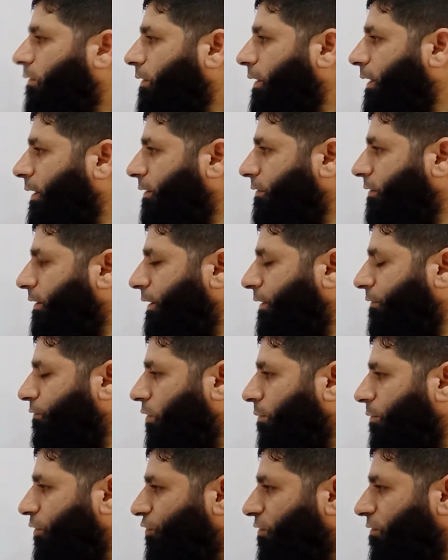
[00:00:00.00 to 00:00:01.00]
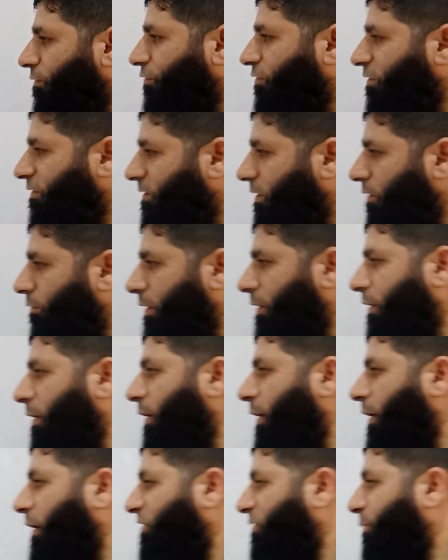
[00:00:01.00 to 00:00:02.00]
another information which is
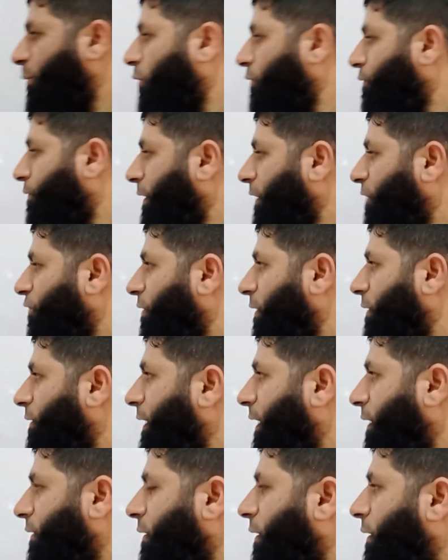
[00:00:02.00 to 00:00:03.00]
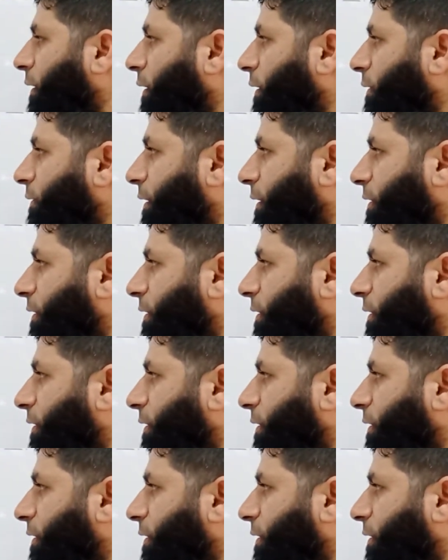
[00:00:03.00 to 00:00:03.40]
given is about friction, that the